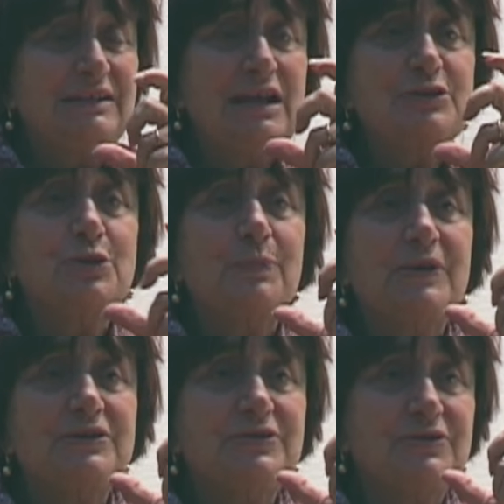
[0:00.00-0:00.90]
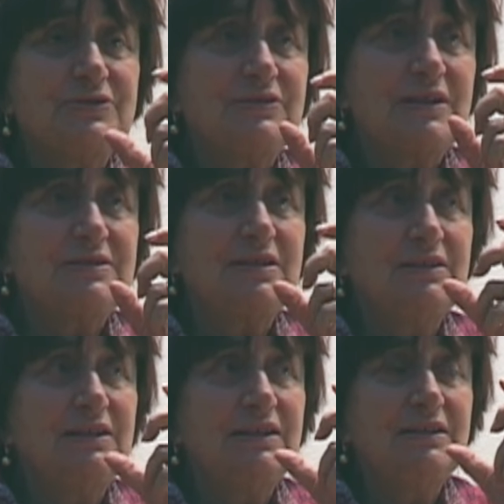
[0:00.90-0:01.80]
that are so precious that
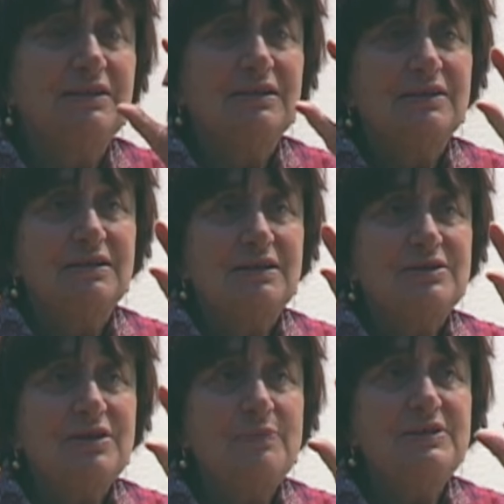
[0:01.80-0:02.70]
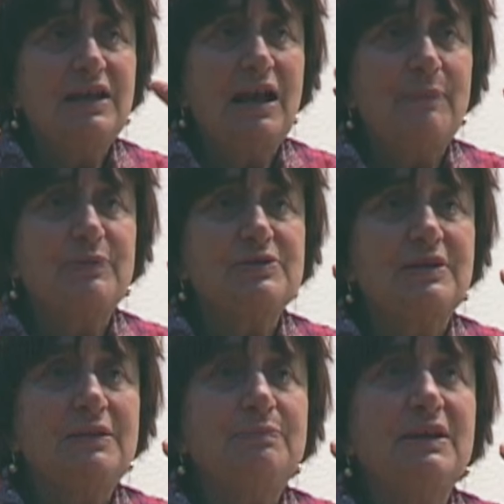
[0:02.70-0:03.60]
suddenly something happens
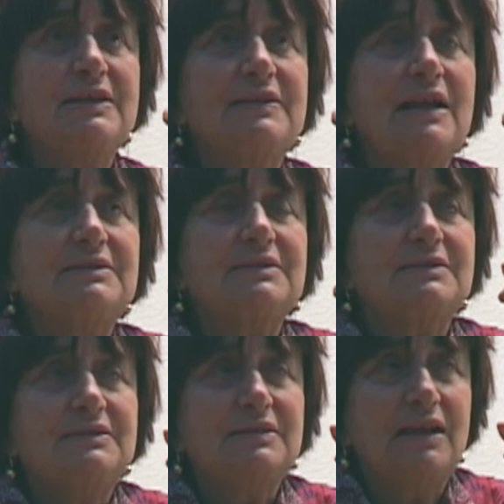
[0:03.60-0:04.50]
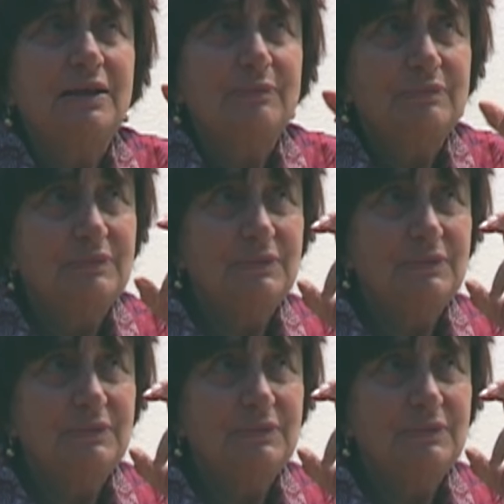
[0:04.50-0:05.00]
that makes that time